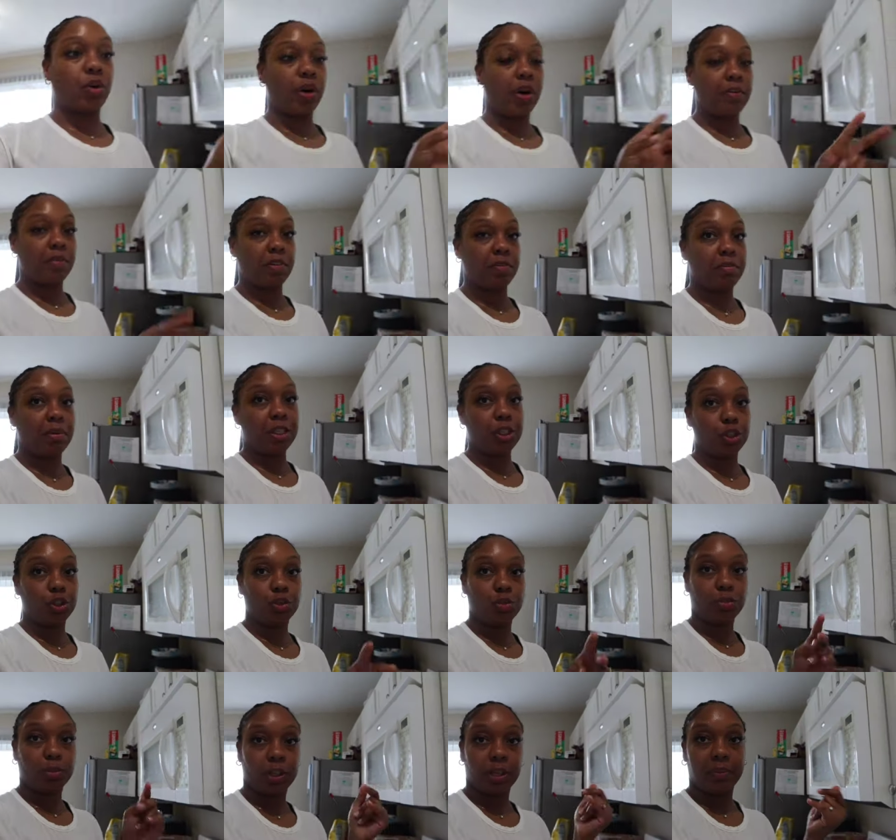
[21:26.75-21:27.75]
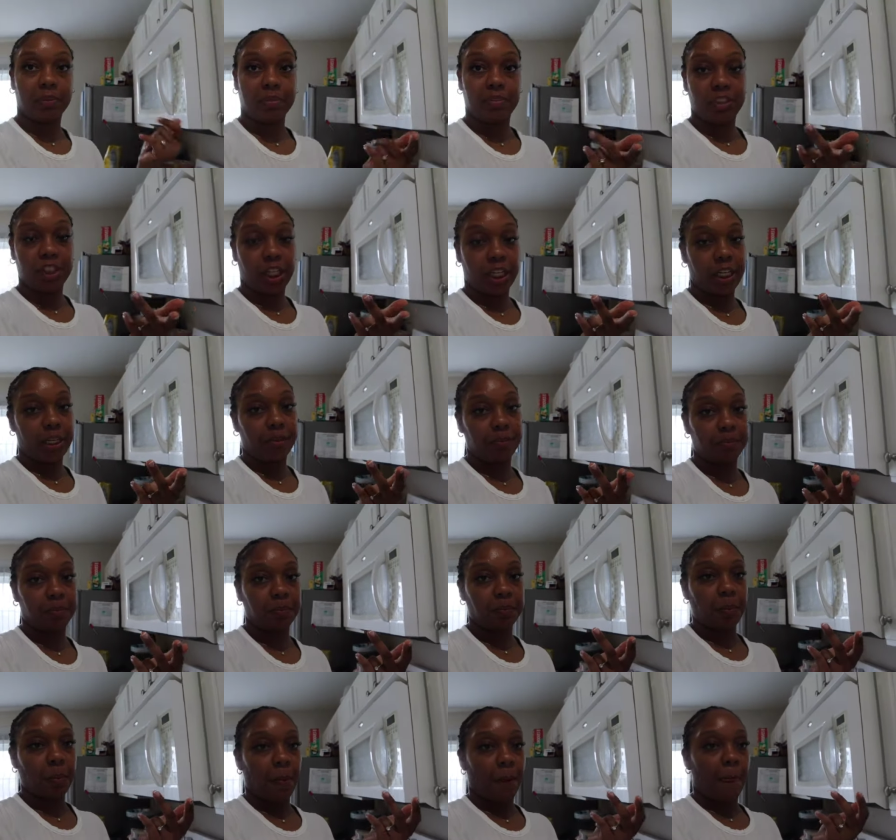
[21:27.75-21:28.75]
cream of mushroom, cream of chicken.
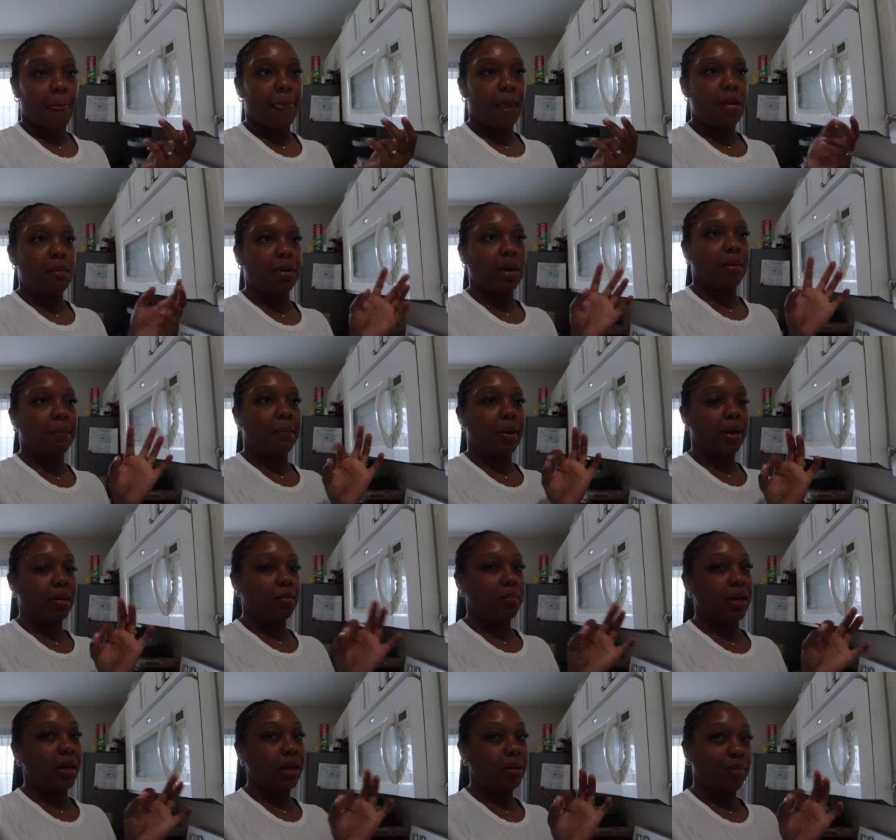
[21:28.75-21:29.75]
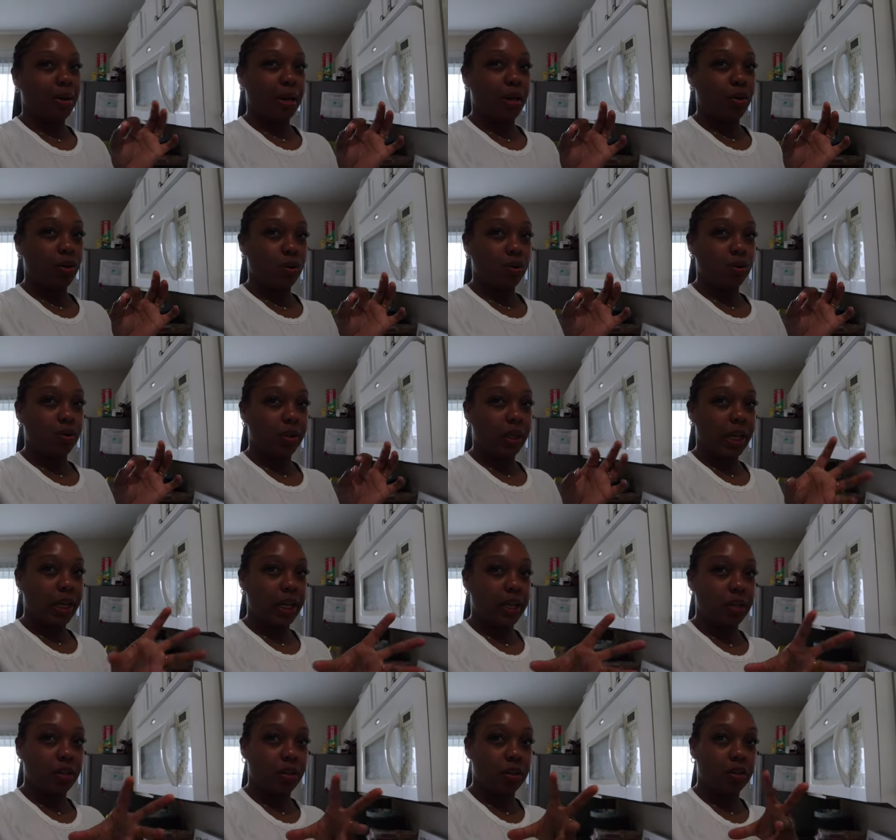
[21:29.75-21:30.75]
But I might make my own
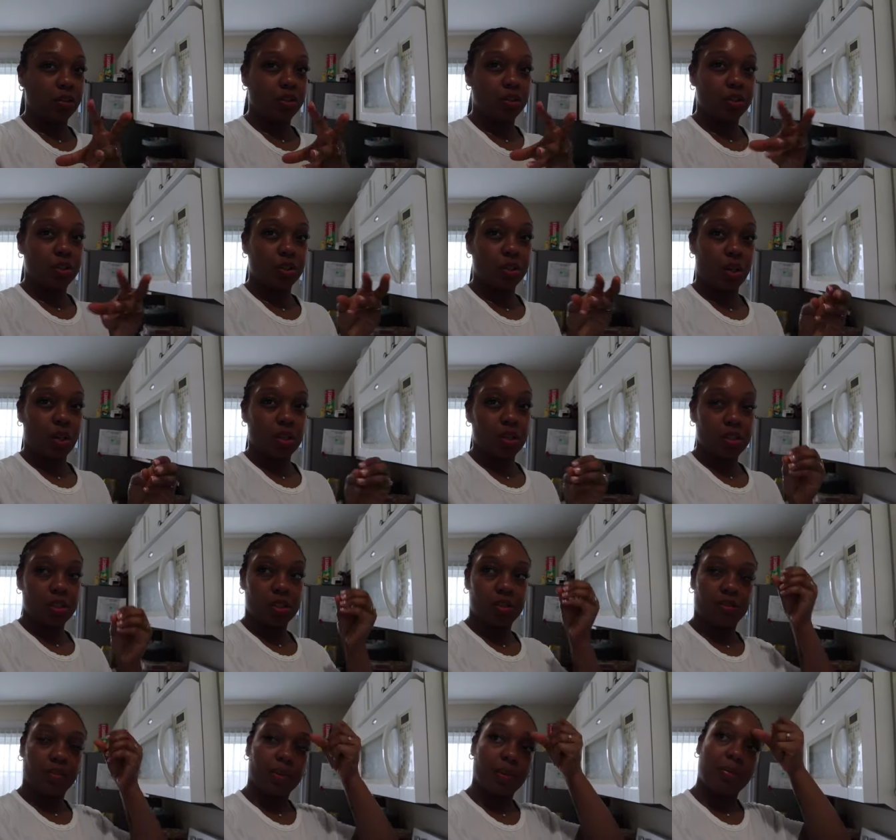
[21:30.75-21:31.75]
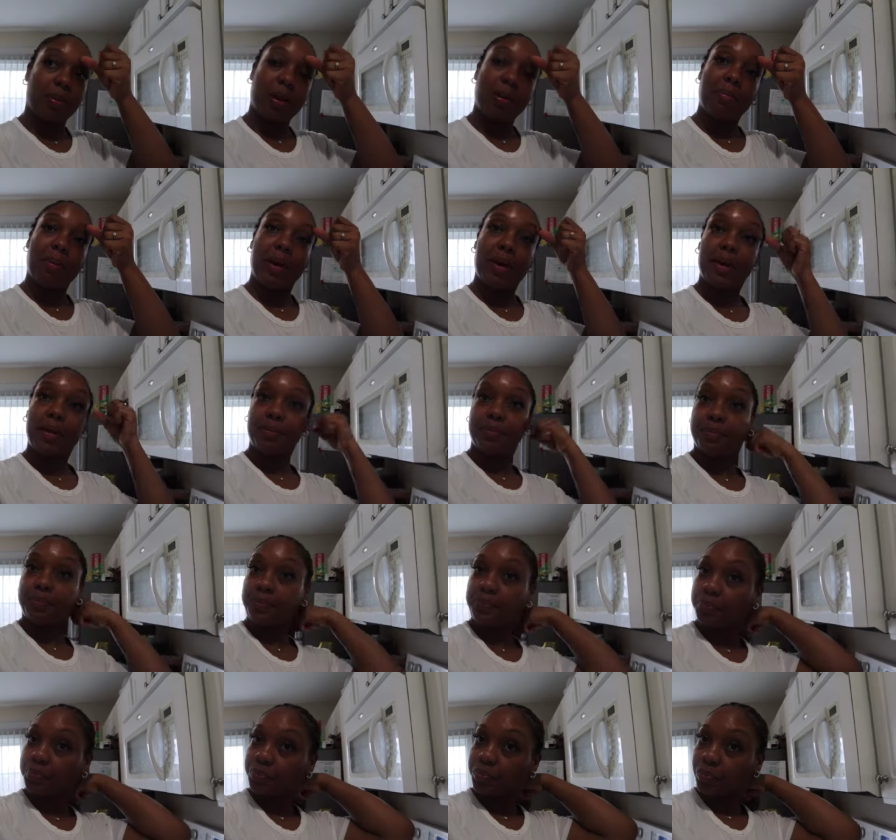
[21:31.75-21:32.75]
like sauce for the pot pie.
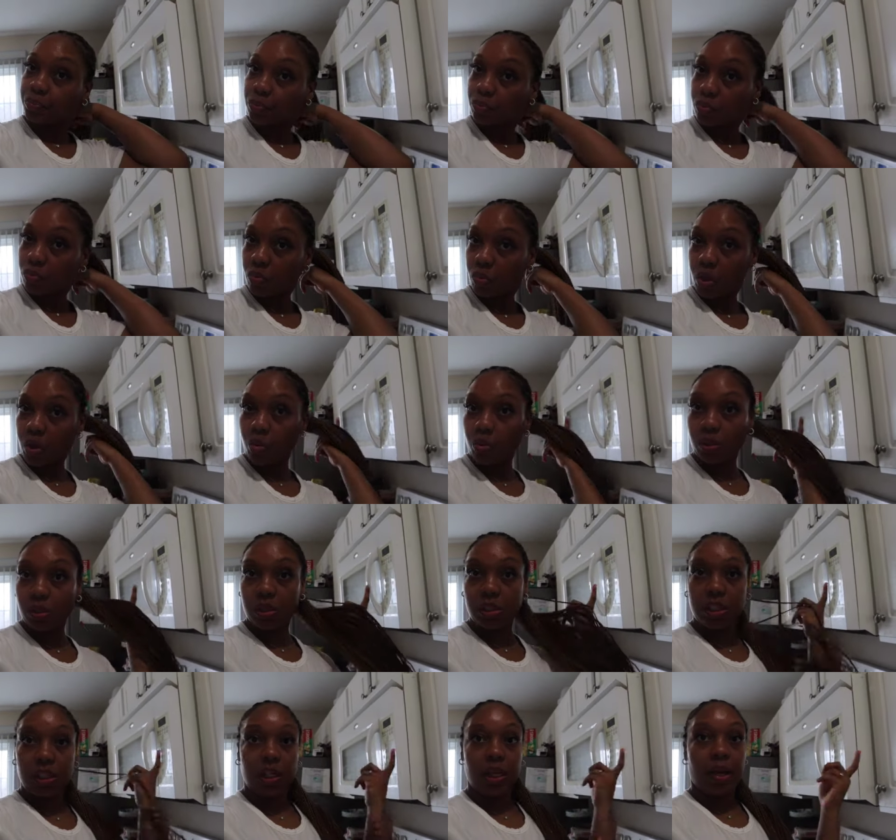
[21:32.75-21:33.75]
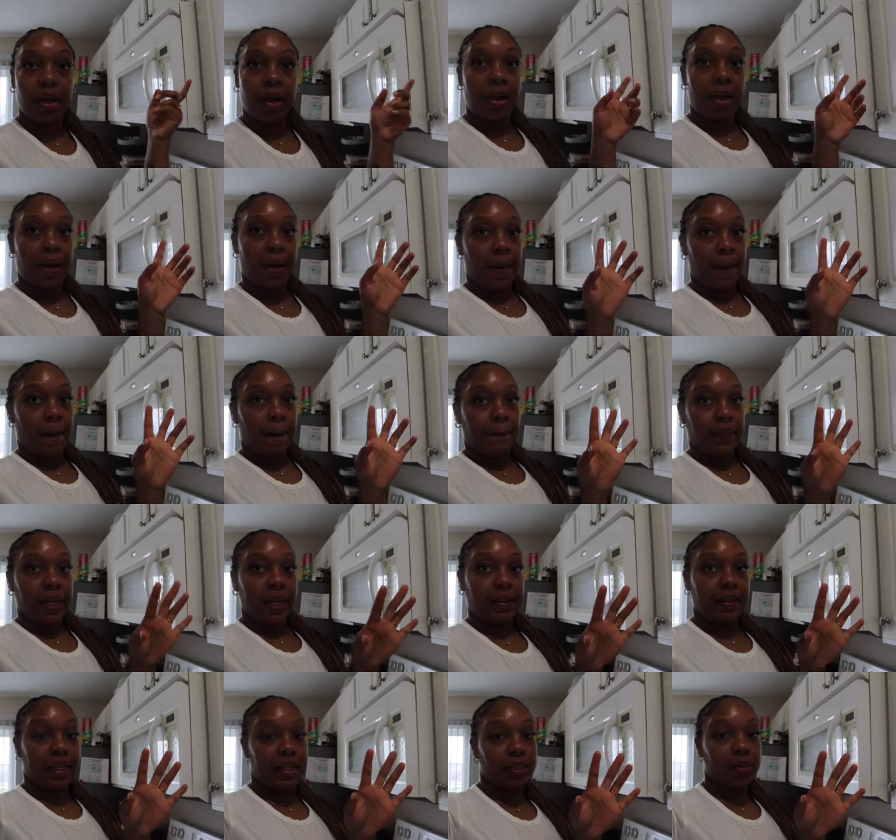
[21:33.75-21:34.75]
We'll see. But
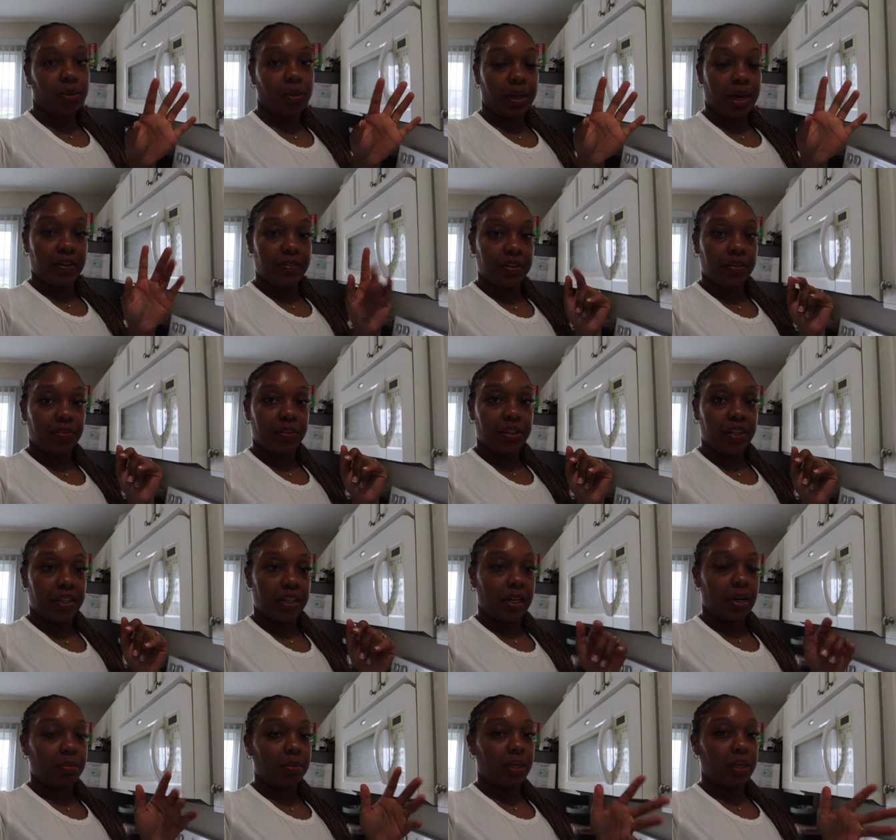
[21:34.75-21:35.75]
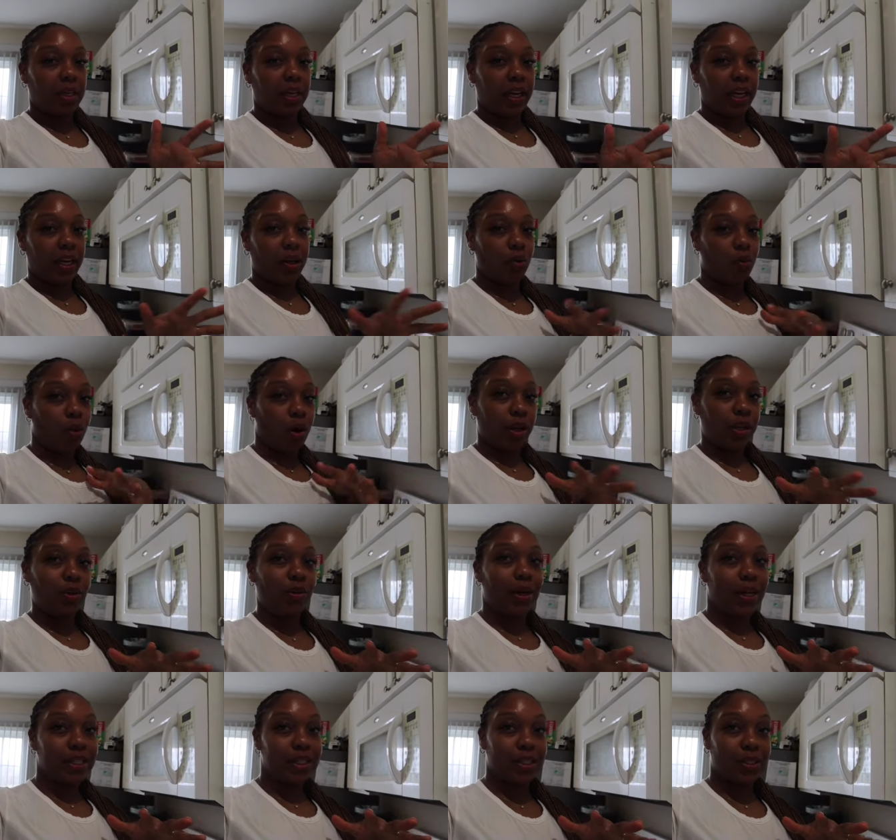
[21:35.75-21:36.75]
yeah, that's what we're having for dinner. I'm gonna like walk you
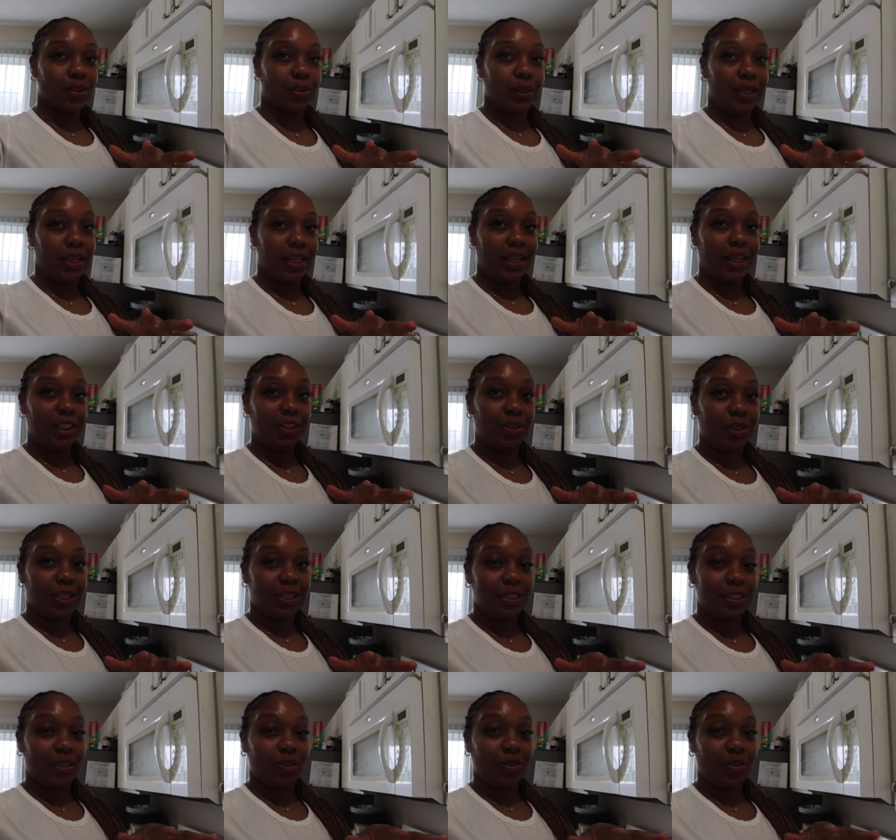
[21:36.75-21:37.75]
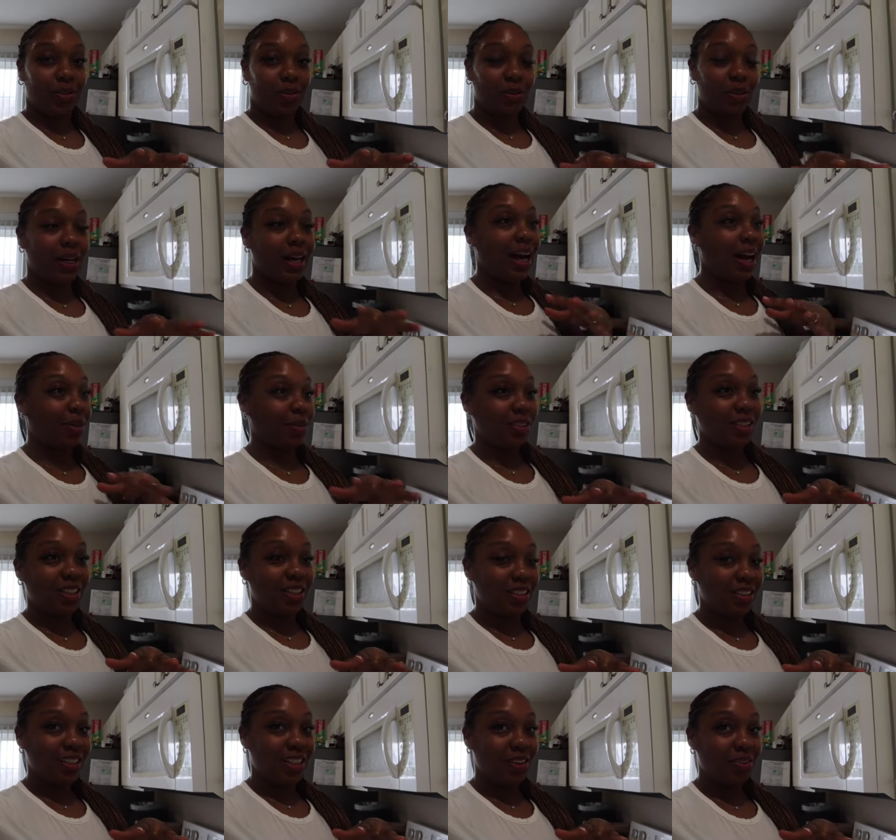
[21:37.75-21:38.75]
guys through it and let you guys know how, how it
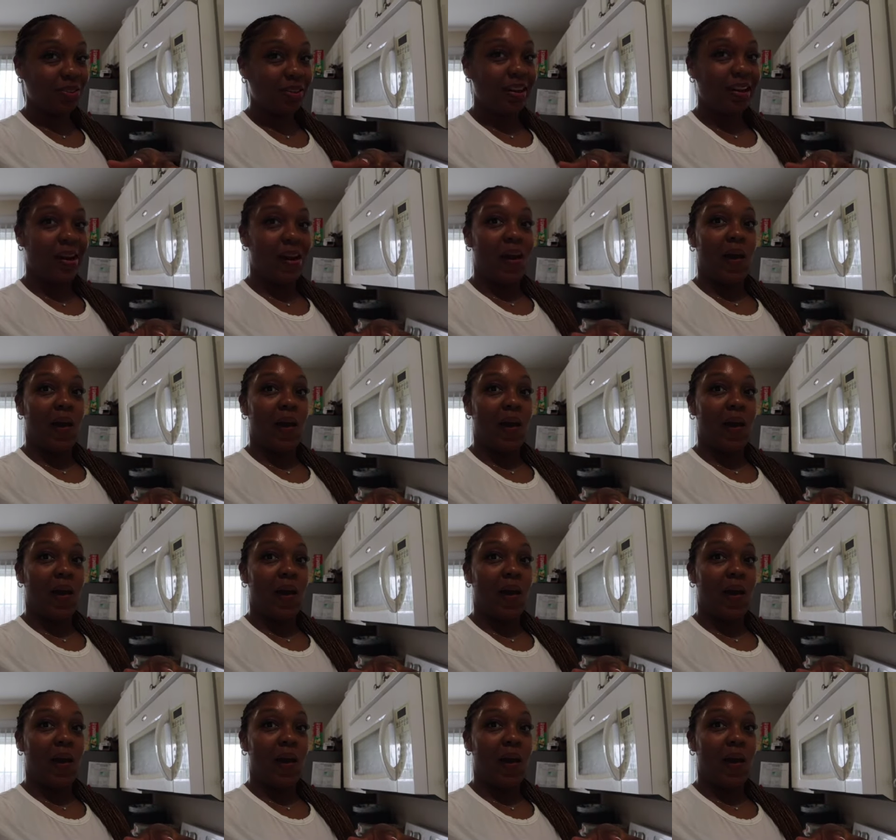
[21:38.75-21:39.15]
turns out.